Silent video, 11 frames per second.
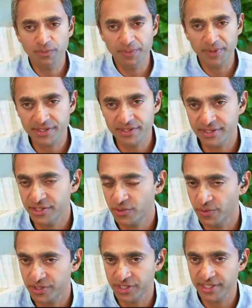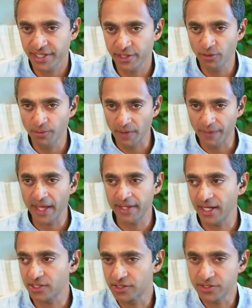your business intuition tell you about
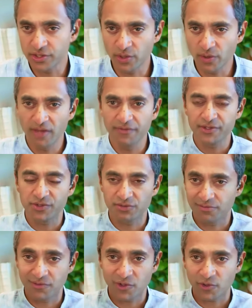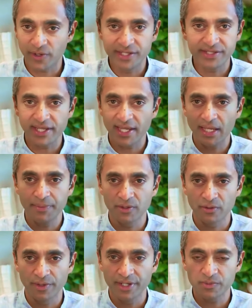that? Actually, so you have this crazy
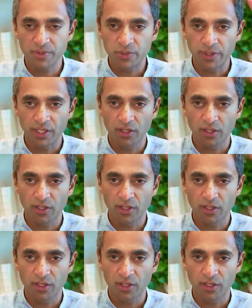capital raise between